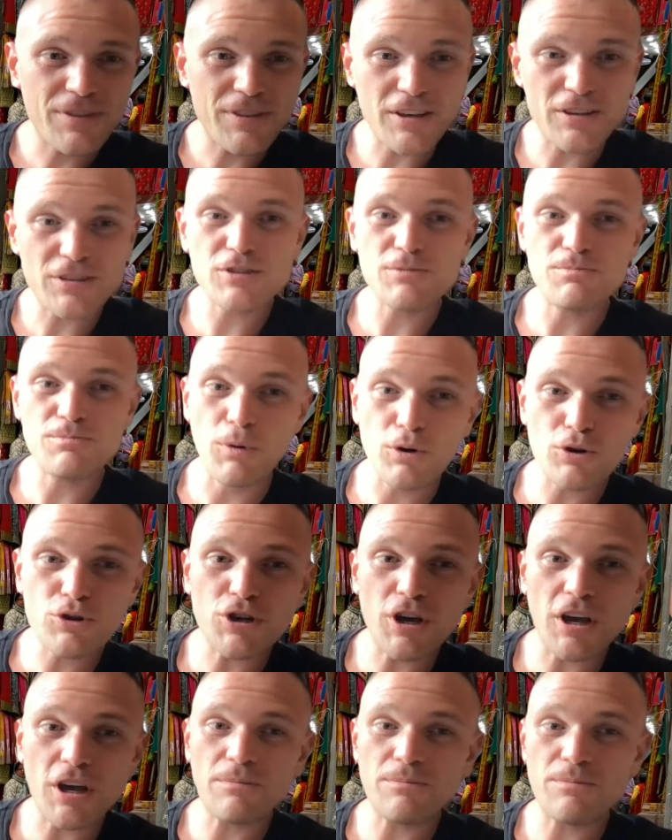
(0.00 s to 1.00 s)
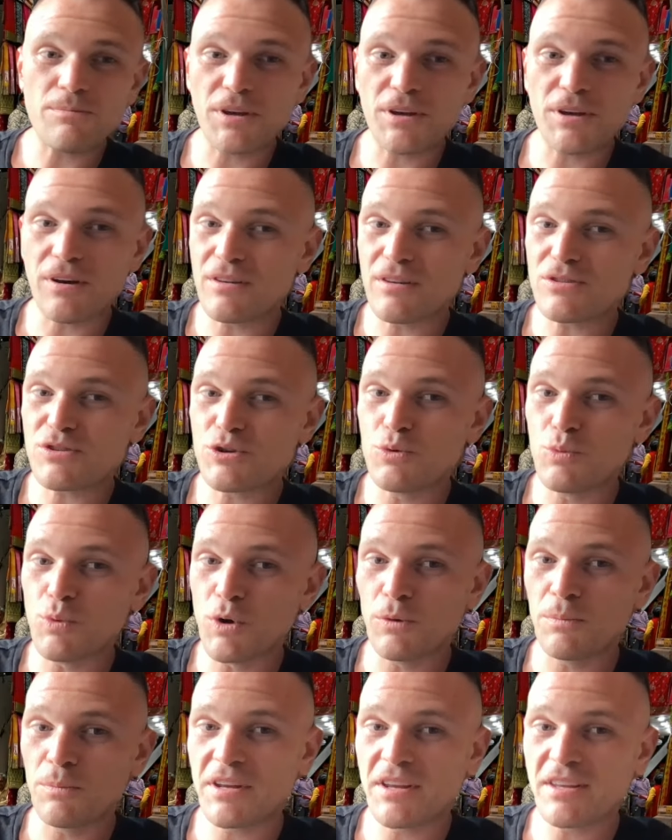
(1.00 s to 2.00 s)
this is bullshit because you
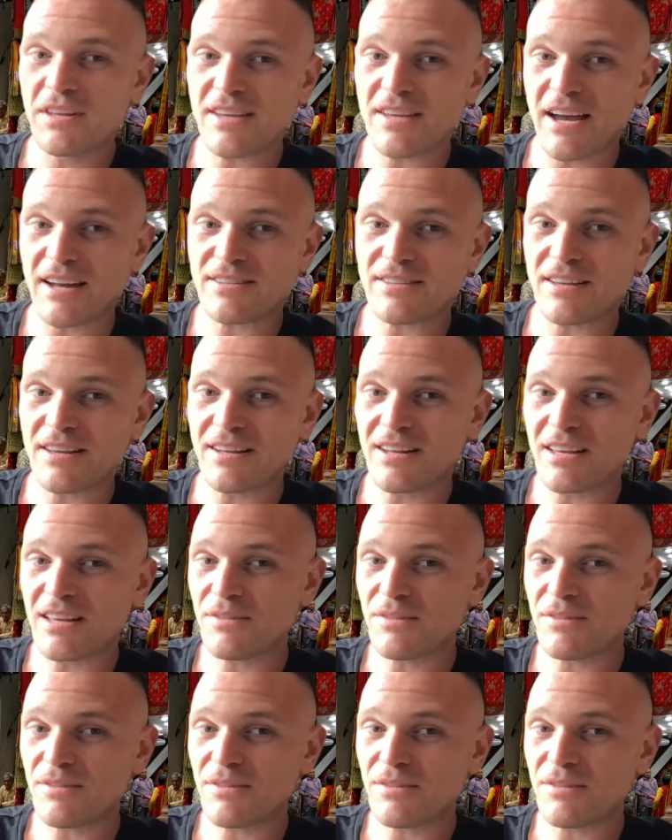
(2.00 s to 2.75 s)
will be detected